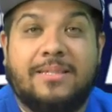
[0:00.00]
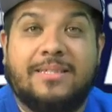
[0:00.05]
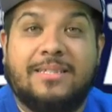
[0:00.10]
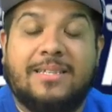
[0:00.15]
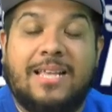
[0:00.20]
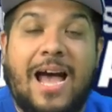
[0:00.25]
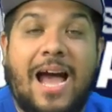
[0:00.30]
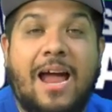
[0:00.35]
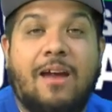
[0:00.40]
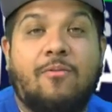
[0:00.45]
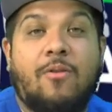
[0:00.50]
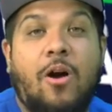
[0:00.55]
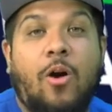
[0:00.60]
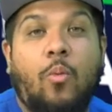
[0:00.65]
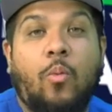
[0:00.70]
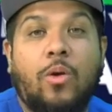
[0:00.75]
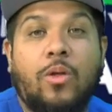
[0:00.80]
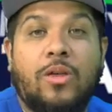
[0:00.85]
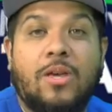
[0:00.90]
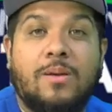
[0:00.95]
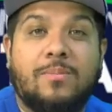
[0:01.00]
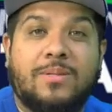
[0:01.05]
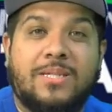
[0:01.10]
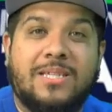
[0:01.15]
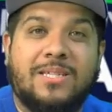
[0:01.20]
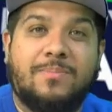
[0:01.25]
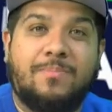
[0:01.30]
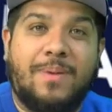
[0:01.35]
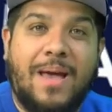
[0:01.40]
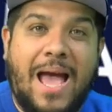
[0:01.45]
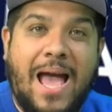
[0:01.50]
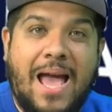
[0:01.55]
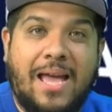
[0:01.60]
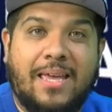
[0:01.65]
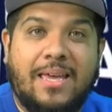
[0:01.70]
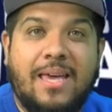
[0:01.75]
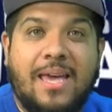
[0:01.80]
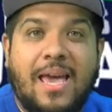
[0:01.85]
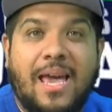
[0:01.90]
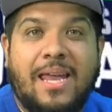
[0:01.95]
Tyrell Williams is
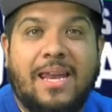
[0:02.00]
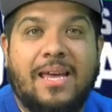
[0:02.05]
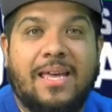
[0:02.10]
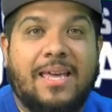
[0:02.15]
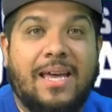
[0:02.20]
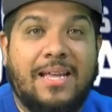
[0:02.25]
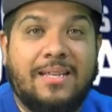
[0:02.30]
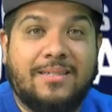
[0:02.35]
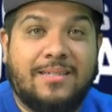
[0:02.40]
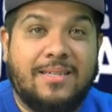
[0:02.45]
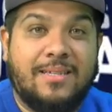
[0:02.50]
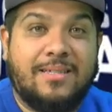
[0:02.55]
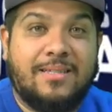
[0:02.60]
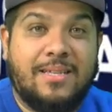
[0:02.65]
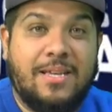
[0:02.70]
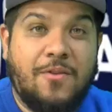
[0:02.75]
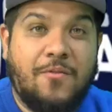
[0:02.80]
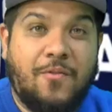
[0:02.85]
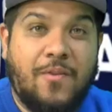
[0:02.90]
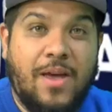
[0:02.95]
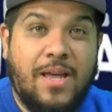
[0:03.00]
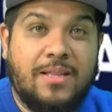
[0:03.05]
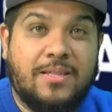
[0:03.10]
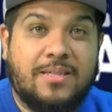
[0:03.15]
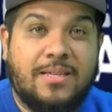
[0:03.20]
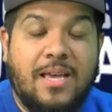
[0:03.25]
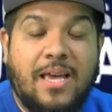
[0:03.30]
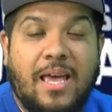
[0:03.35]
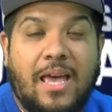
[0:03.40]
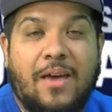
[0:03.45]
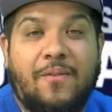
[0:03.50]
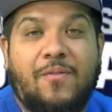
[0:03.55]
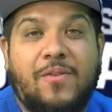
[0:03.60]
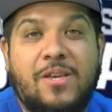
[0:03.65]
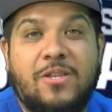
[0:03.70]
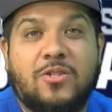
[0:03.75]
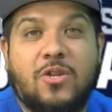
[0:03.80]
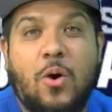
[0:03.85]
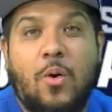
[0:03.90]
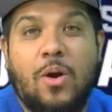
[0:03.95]
back, and against this defense, if
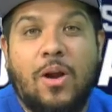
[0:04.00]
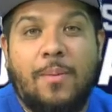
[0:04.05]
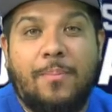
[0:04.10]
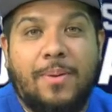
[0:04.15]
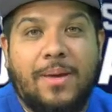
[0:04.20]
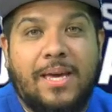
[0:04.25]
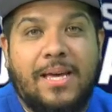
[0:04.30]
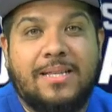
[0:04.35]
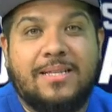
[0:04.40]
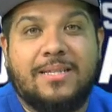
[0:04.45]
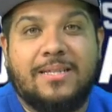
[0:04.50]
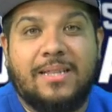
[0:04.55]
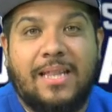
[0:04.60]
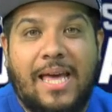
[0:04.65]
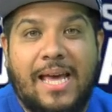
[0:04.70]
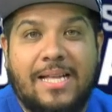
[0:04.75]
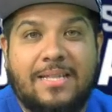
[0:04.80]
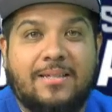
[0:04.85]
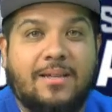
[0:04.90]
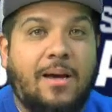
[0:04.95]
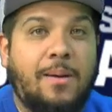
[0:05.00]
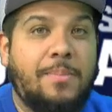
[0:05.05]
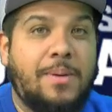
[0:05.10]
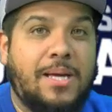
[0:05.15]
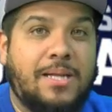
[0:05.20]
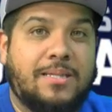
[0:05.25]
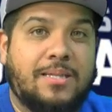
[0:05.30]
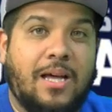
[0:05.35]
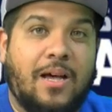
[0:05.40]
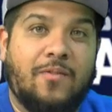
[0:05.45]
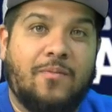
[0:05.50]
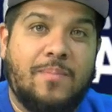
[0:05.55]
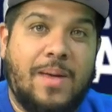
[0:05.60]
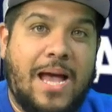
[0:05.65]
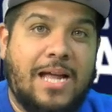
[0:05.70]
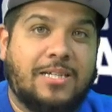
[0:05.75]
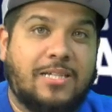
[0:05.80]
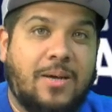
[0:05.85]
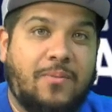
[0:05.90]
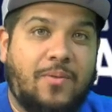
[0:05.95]
he's going up against Slay, it's going to be a tough
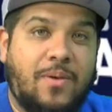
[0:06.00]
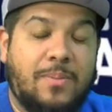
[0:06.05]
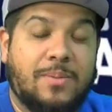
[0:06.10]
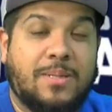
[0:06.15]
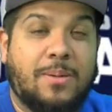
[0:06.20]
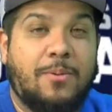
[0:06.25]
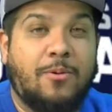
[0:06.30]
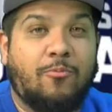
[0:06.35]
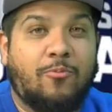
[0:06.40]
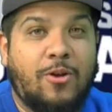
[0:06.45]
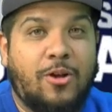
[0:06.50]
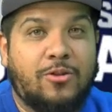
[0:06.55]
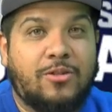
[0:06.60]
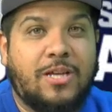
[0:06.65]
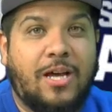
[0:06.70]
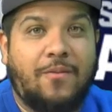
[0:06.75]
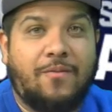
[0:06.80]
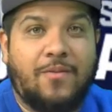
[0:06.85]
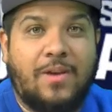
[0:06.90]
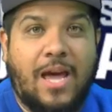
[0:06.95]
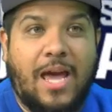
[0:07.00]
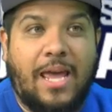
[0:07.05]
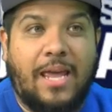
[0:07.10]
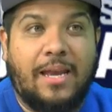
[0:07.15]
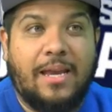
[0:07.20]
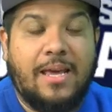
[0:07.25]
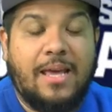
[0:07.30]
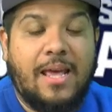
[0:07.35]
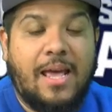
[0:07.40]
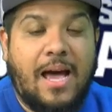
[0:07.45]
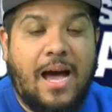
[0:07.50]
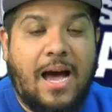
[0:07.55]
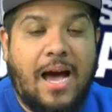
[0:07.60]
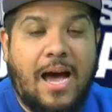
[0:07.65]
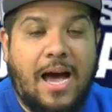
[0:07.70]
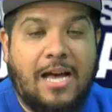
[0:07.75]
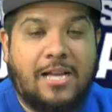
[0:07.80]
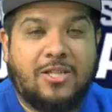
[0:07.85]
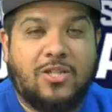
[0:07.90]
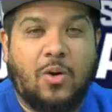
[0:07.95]
matchup, and it's going to be a real tough night.
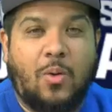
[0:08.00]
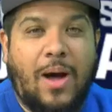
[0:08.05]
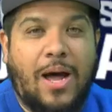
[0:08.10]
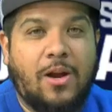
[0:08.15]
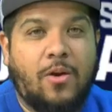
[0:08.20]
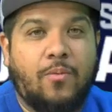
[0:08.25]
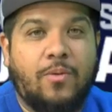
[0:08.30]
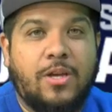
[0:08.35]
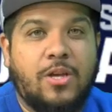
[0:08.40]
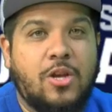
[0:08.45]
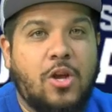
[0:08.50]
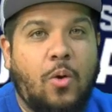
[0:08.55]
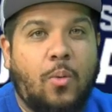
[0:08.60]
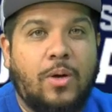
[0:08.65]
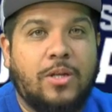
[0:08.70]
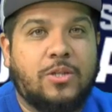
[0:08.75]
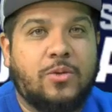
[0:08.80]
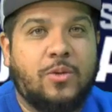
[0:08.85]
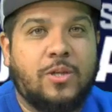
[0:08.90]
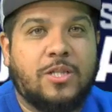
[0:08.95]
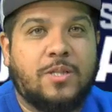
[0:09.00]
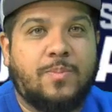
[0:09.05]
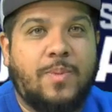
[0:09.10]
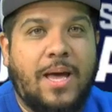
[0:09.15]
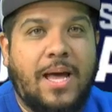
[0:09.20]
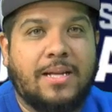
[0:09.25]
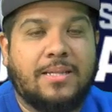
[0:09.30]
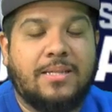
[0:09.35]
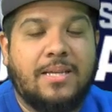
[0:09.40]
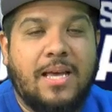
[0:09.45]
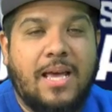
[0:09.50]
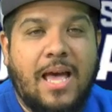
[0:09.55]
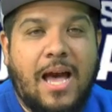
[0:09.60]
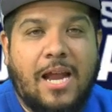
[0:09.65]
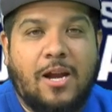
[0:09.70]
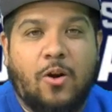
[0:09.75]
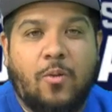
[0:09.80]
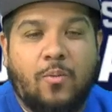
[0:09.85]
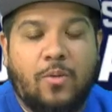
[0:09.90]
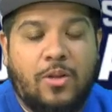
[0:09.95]
So I don't really know what to expect.
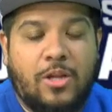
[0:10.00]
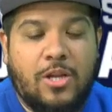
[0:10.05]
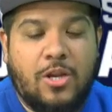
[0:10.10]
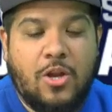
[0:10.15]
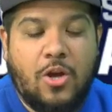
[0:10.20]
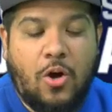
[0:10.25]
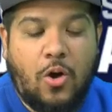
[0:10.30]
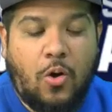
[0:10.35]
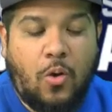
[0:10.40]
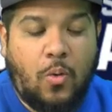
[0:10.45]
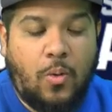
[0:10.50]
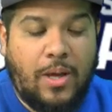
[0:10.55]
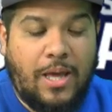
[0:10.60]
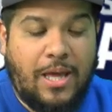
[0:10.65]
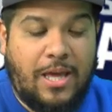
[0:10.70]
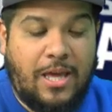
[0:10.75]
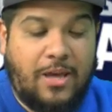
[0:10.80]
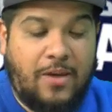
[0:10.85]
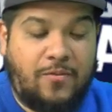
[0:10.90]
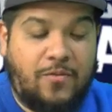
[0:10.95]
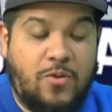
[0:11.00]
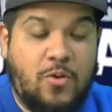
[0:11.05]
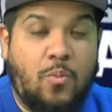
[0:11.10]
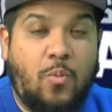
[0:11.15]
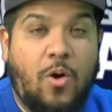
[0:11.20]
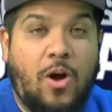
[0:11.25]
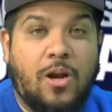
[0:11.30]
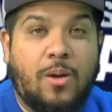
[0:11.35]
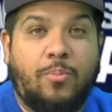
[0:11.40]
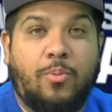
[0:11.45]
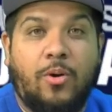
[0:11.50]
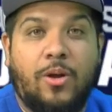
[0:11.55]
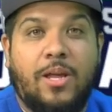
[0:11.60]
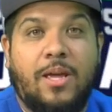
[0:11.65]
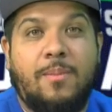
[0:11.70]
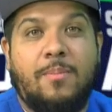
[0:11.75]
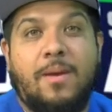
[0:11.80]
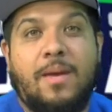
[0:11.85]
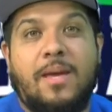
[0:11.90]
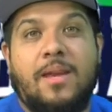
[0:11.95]
I don't really know if you want to put
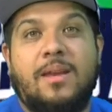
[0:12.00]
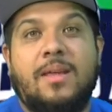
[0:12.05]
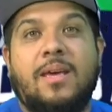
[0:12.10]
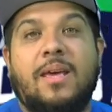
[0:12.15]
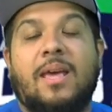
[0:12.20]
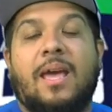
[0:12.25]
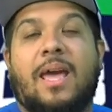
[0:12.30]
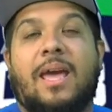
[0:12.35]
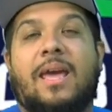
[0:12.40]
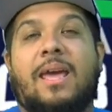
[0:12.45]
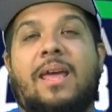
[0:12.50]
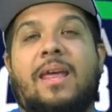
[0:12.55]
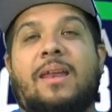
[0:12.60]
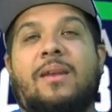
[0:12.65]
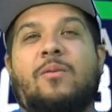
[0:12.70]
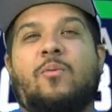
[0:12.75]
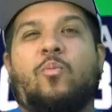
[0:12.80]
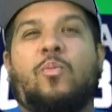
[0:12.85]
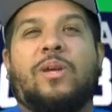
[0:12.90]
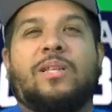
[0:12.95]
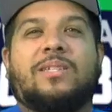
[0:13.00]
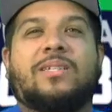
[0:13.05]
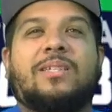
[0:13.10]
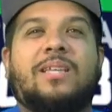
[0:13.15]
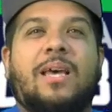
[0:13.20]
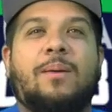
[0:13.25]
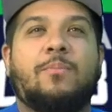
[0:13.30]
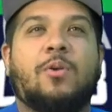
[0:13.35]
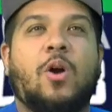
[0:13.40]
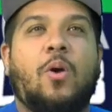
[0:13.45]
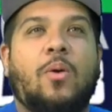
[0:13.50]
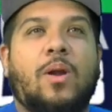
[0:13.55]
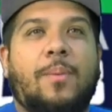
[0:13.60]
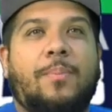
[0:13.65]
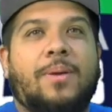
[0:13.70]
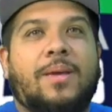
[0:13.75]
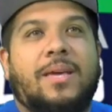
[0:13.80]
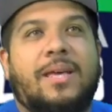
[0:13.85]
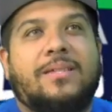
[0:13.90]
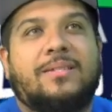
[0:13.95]
him in, and with him going
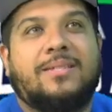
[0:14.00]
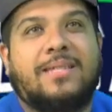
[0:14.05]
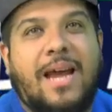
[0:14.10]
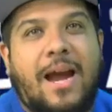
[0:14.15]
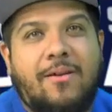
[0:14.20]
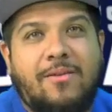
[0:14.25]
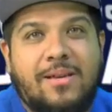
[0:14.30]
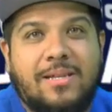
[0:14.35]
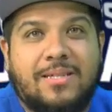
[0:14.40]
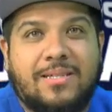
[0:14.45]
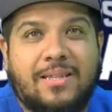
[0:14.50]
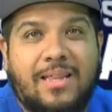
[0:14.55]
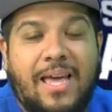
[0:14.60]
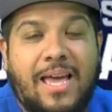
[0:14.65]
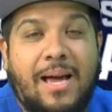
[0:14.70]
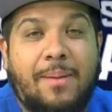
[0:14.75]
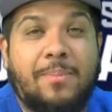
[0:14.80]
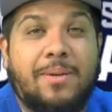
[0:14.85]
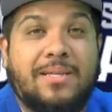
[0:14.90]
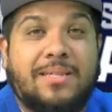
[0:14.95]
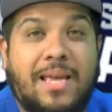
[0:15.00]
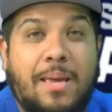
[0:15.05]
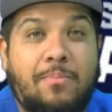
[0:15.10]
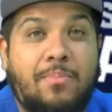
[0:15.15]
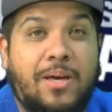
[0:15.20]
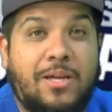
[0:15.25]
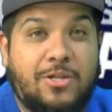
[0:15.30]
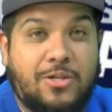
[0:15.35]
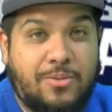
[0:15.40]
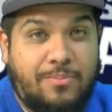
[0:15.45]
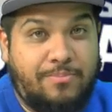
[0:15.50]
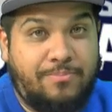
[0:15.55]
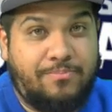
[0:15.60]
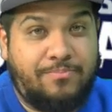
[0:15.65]
up against Darius Slay, I'm going to say bench him.